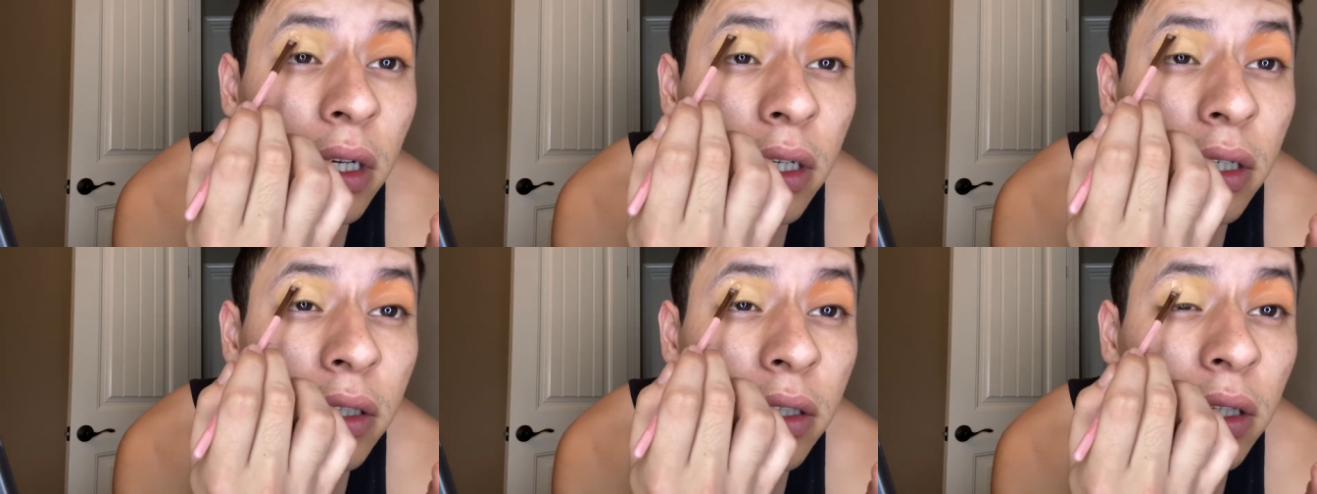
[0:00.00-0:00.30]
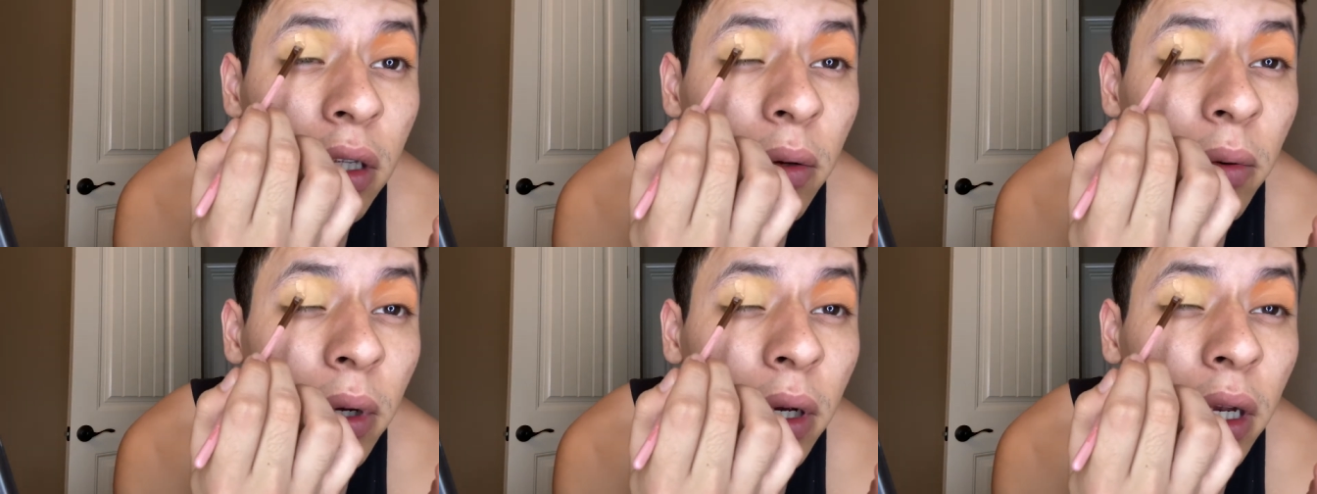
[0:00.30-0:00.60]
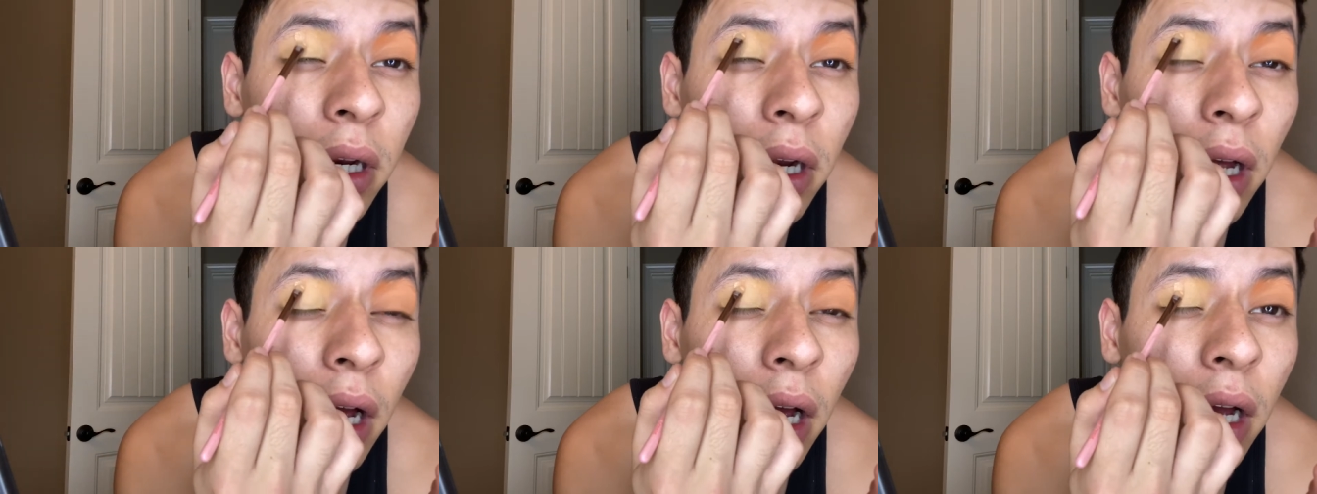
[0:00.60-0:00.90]
so that we
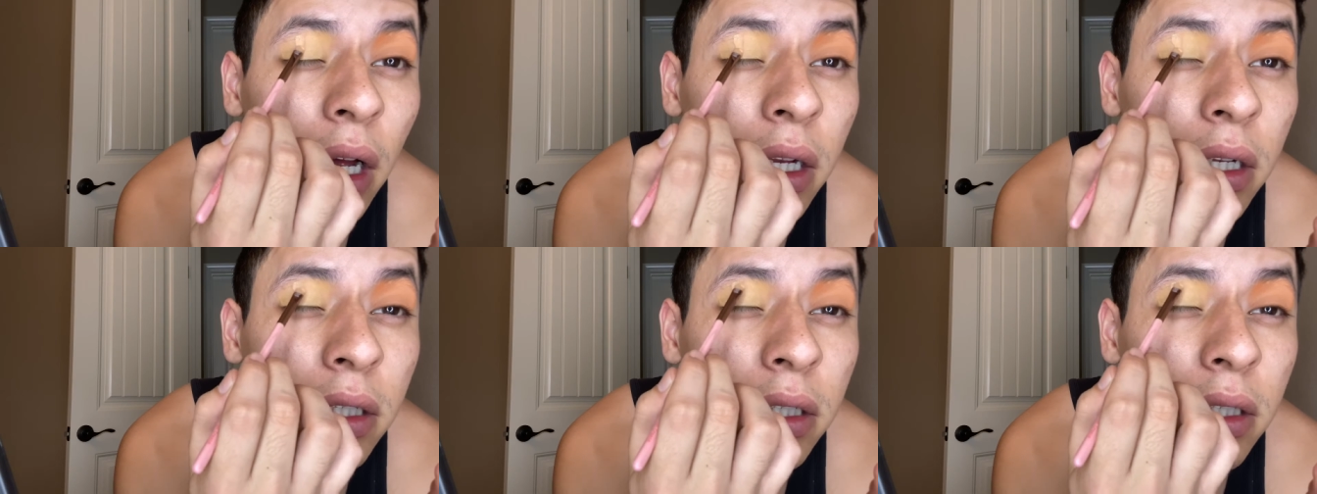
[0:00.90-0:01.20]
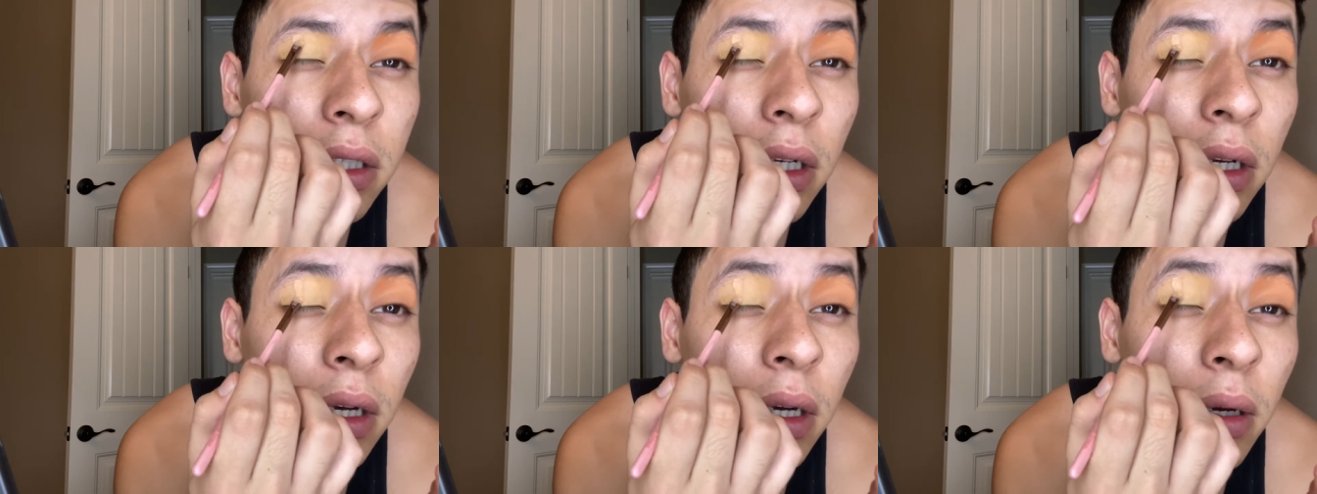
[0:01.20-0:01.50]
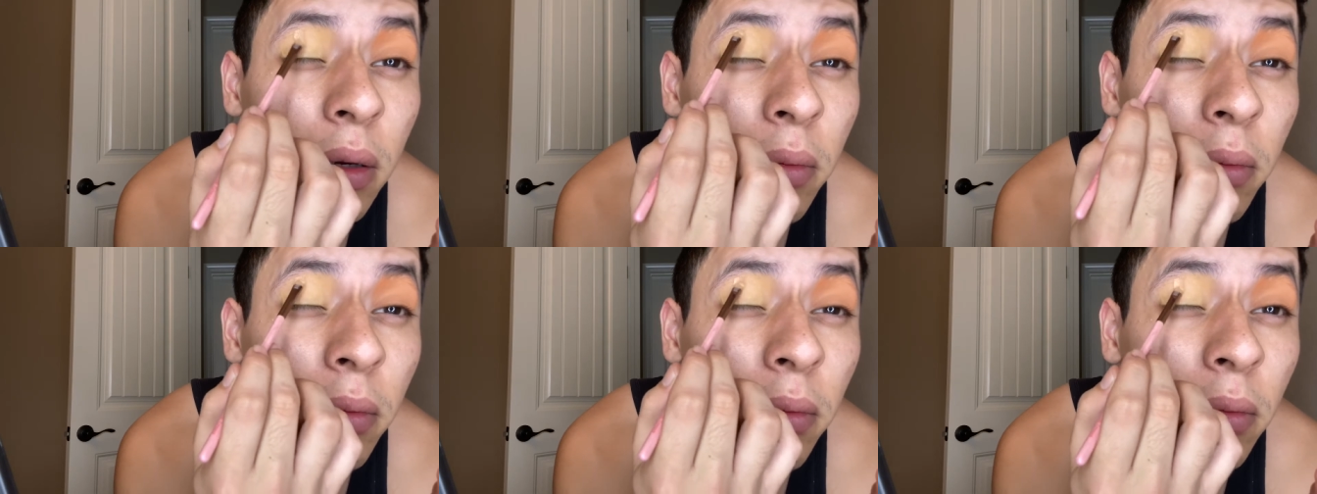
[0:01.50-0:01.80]
can add
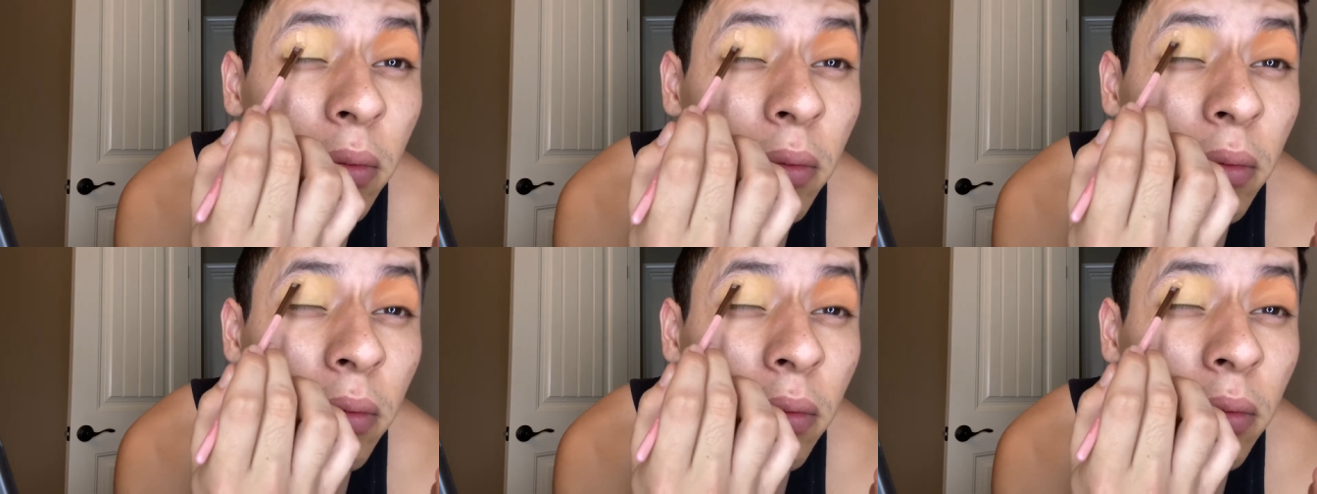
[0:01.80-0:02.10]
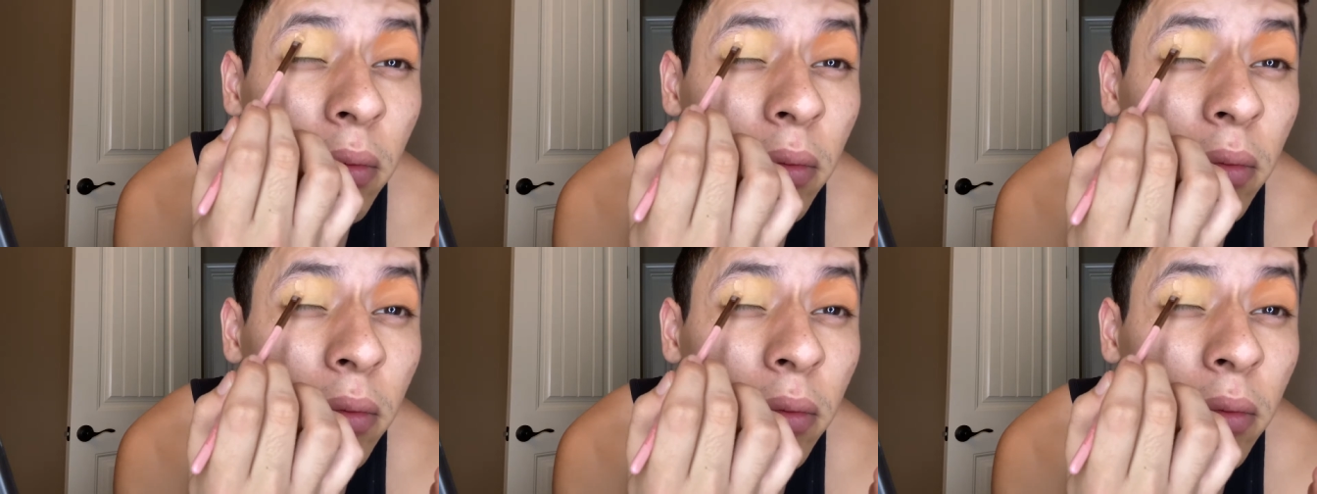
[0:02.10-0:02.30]
some